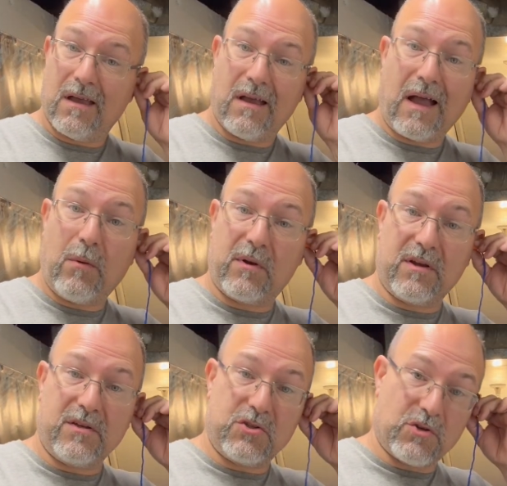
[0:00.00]
I want to
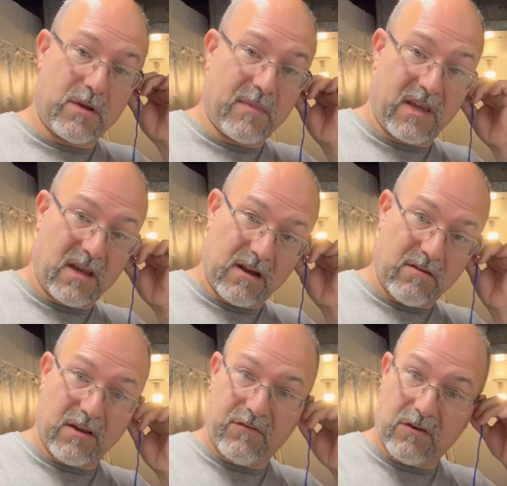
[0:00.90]
enjoy my
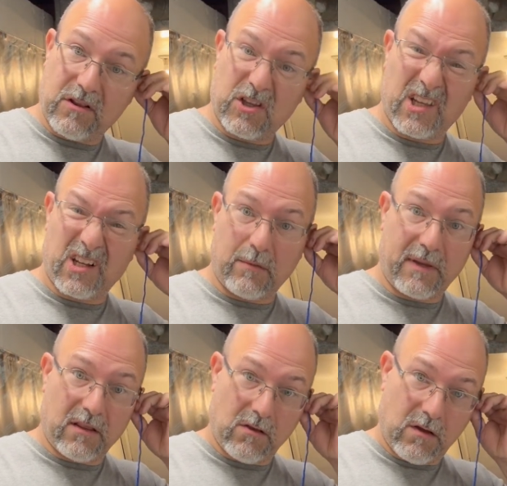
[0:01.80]
hearing for a little
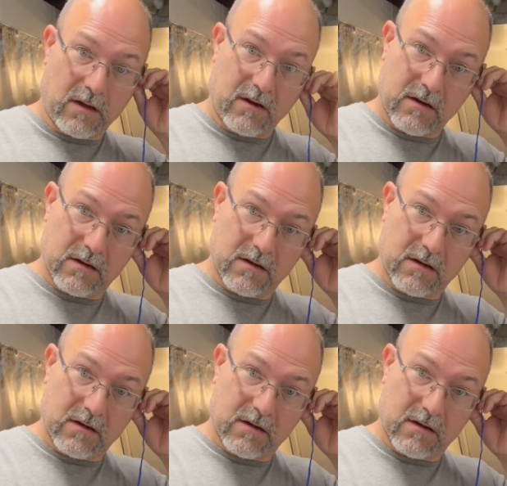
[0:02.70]
bit longer.